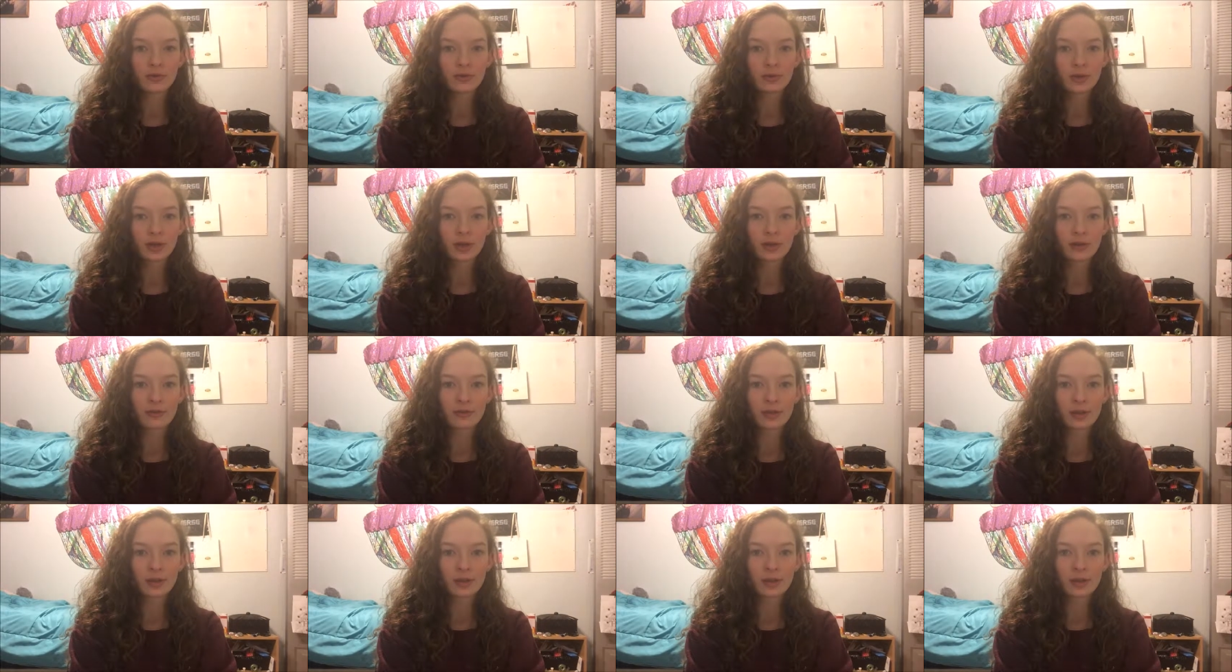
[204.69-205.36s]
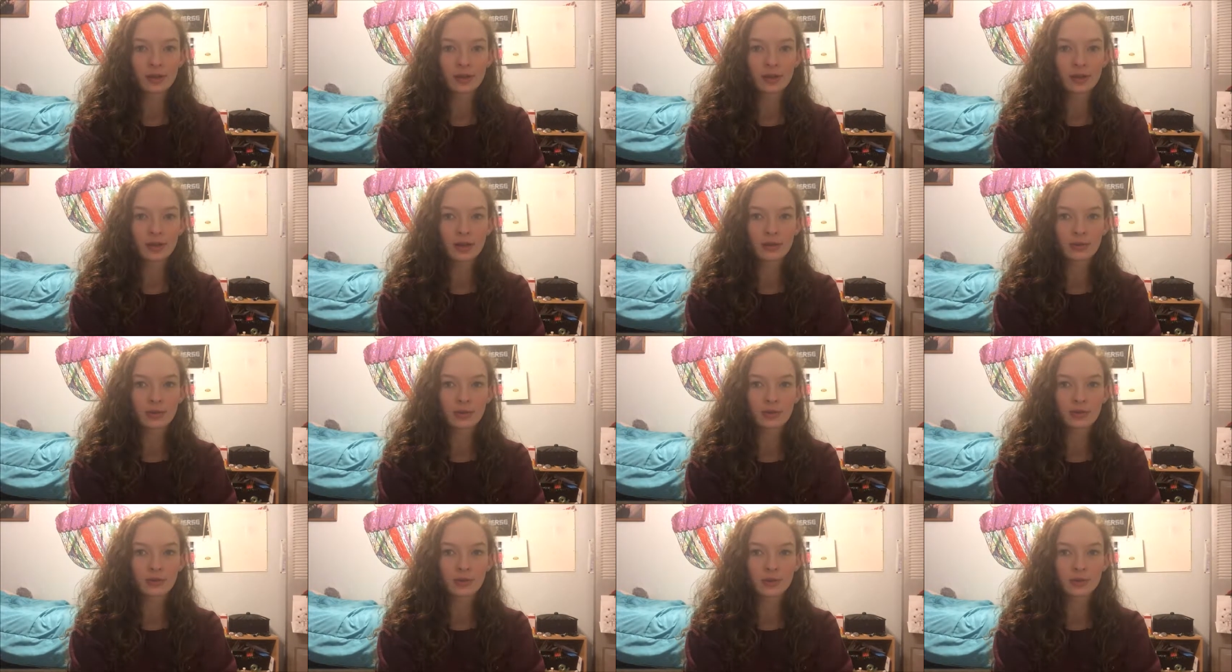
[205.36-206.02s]
like it felt like it
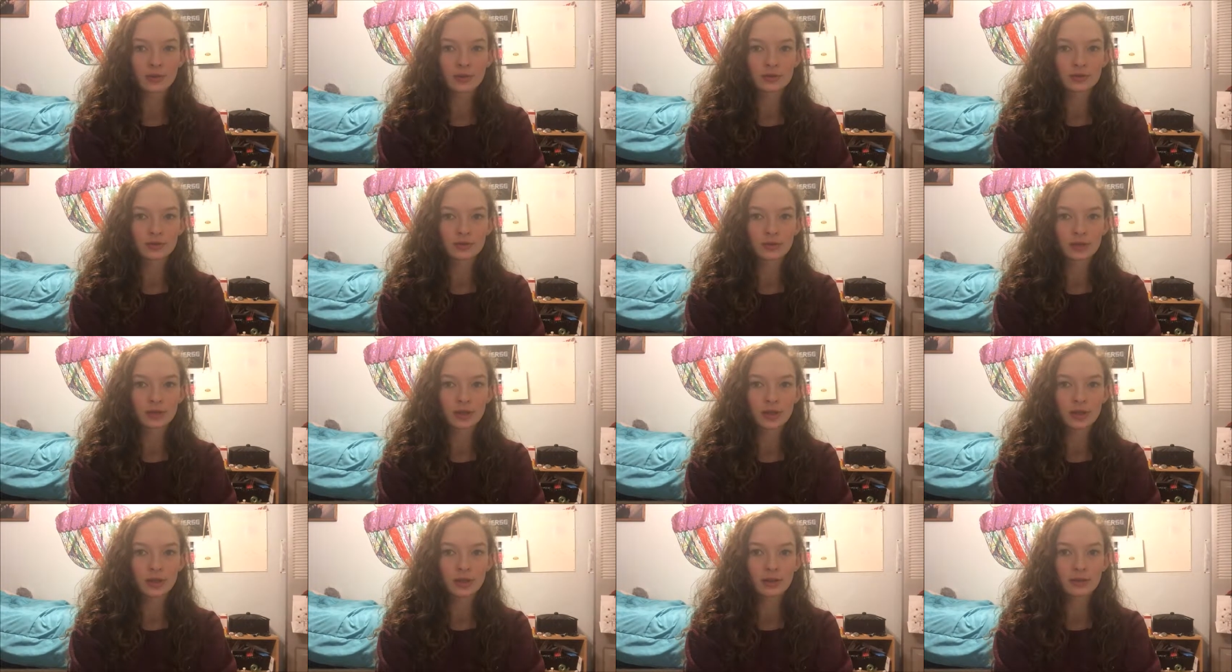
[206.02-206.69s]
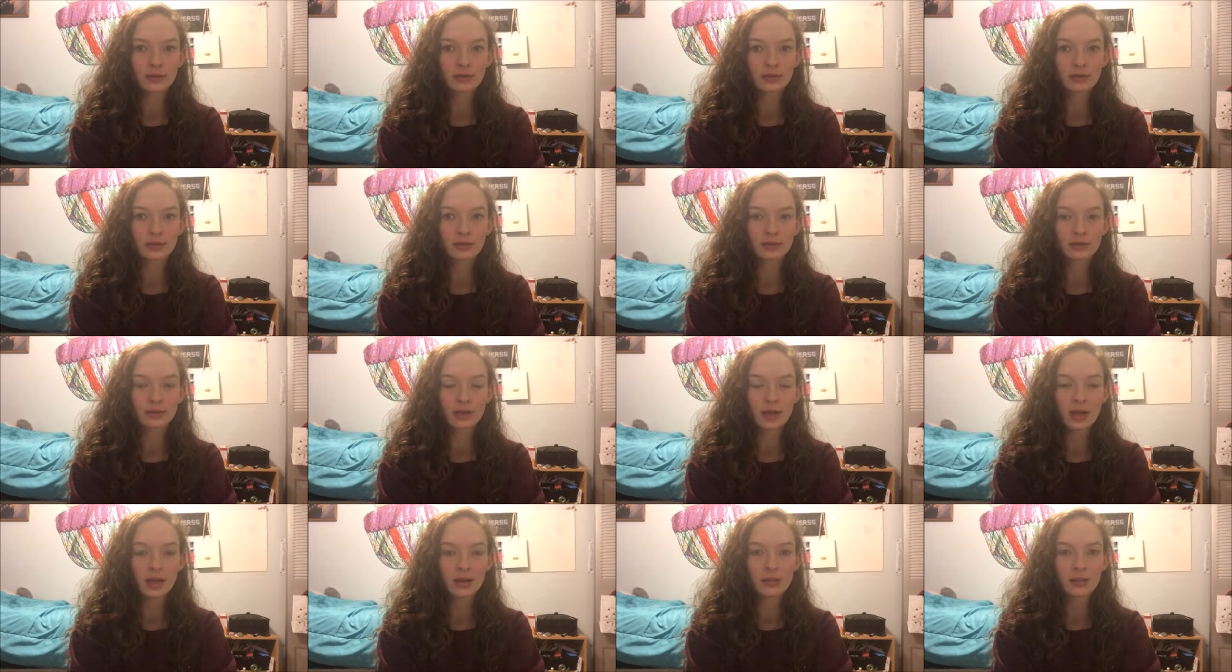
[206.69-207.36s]
was frozen for like
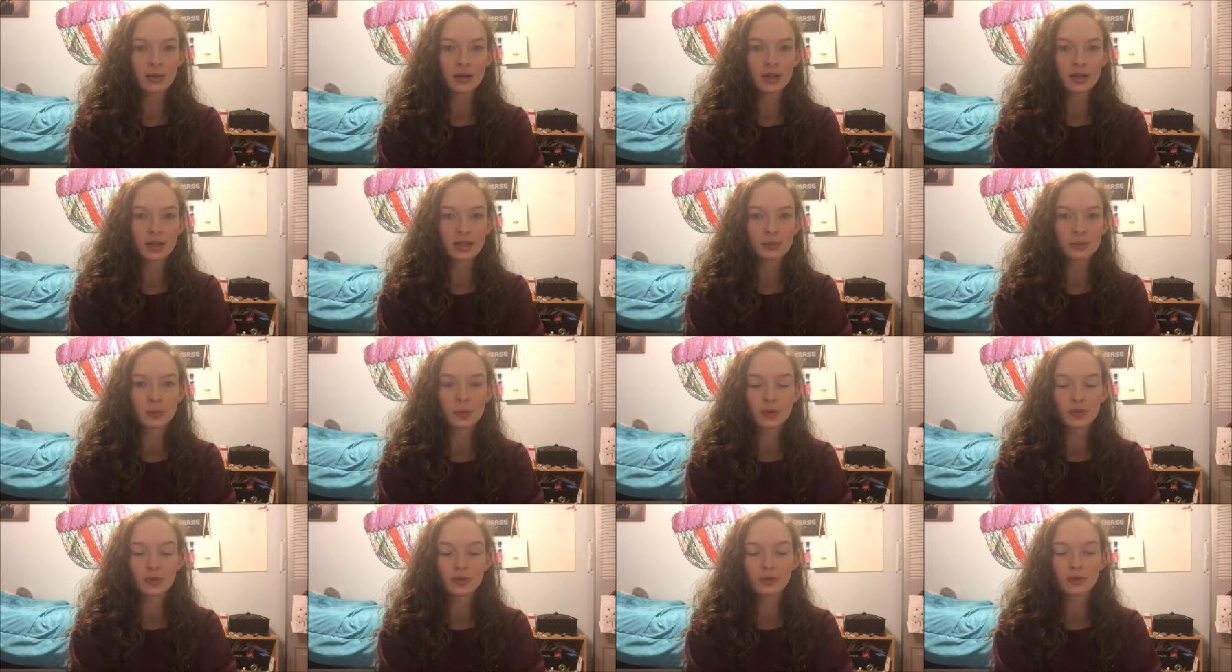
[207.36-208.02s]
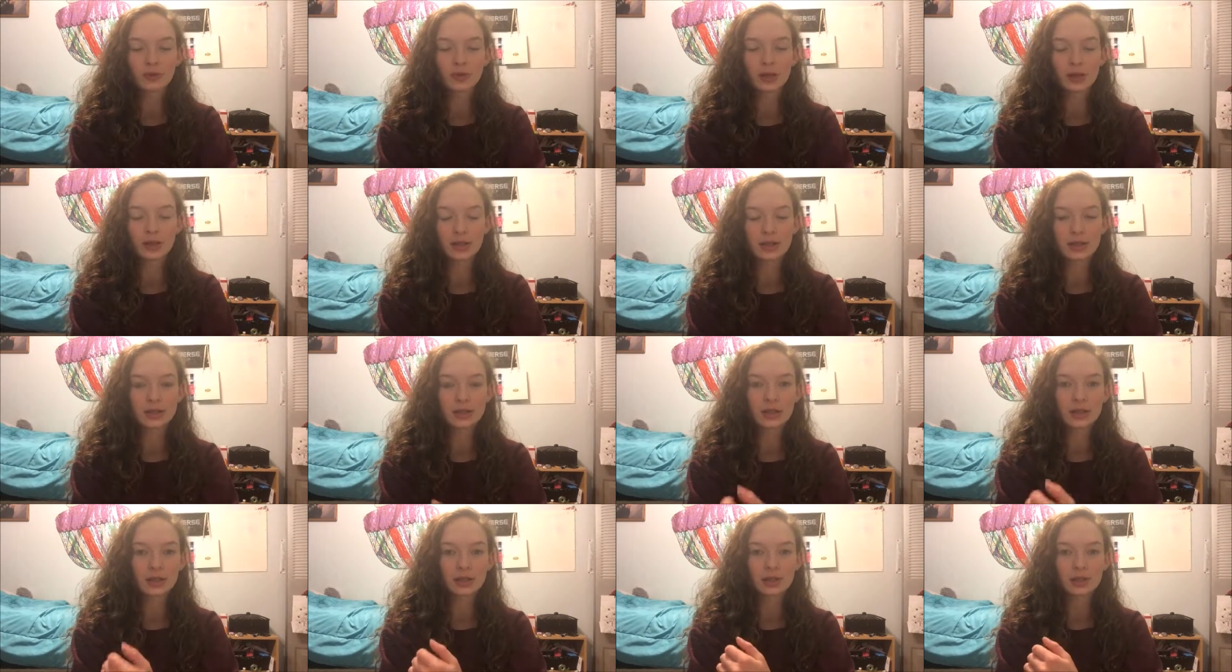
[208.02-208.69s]
10 minutes, but
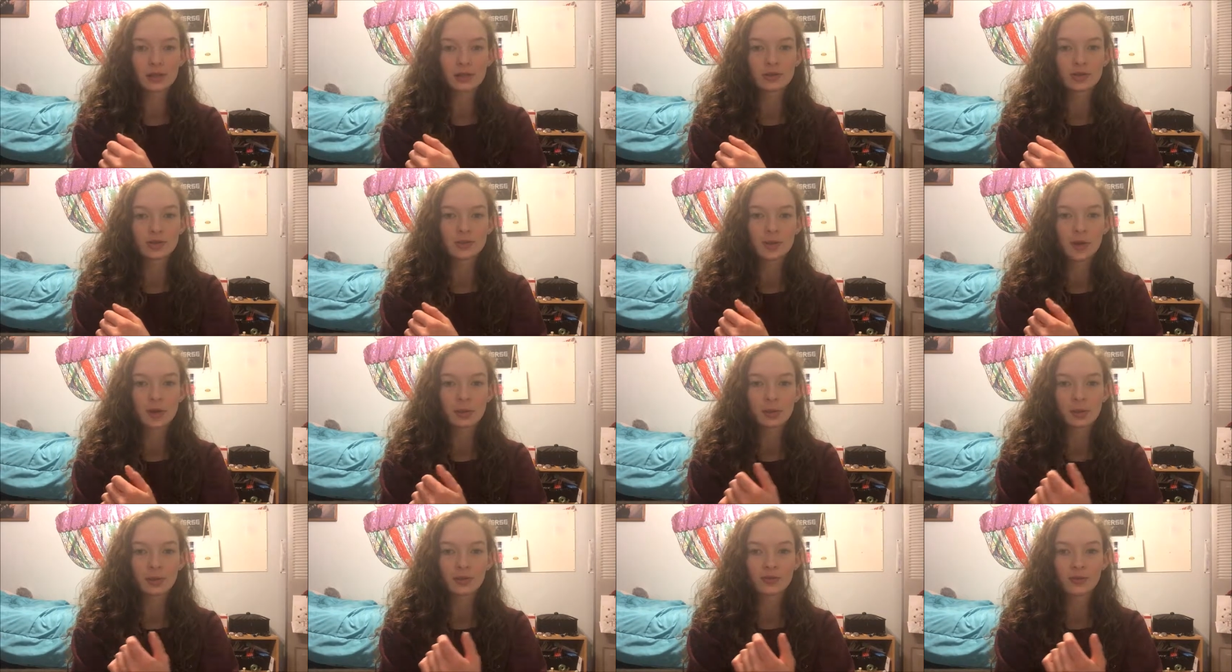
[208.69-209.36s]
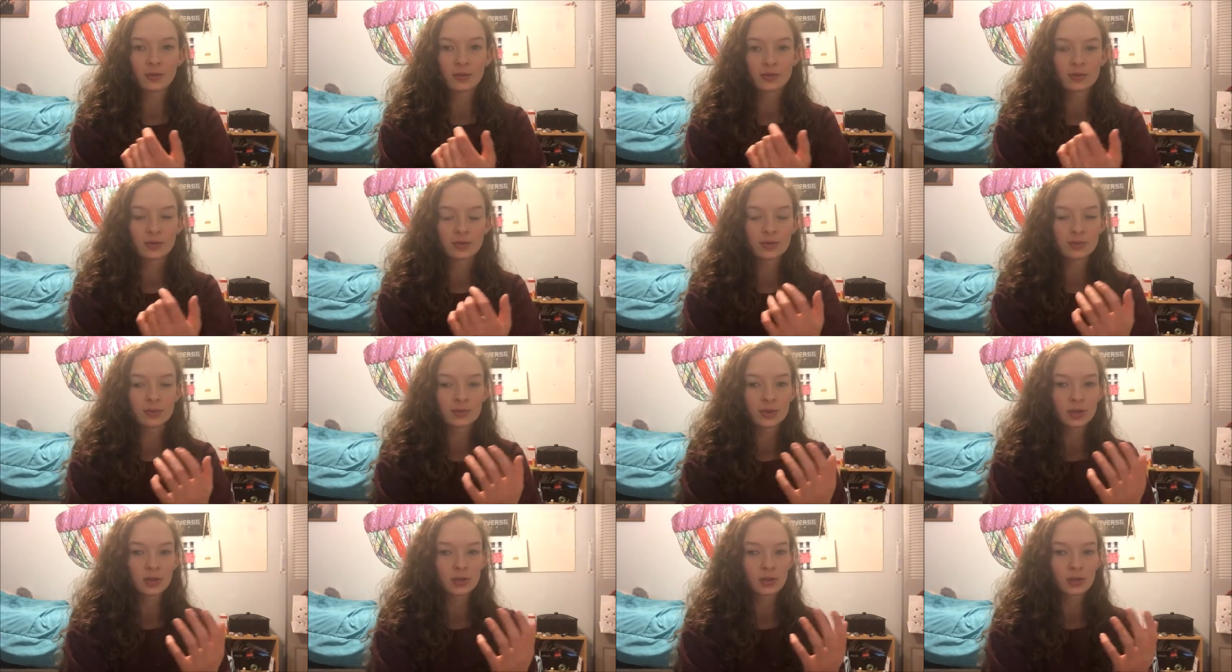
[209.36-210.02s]
realistically it was probably
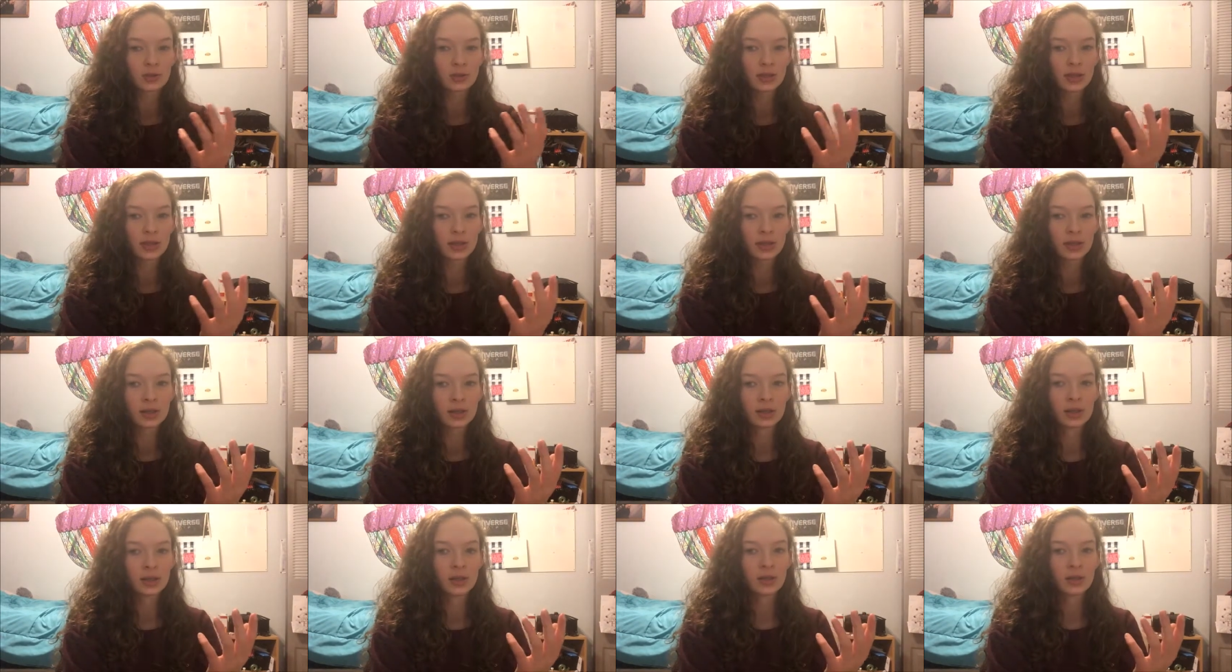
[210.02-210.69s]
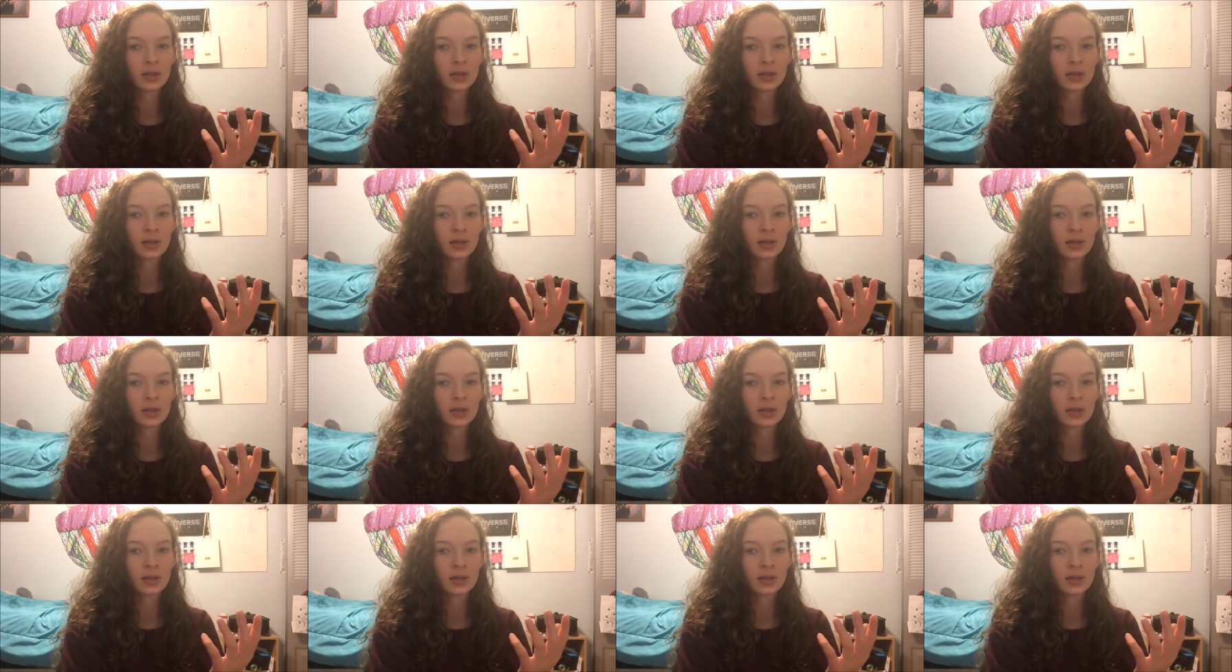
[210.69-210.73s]
frozen between like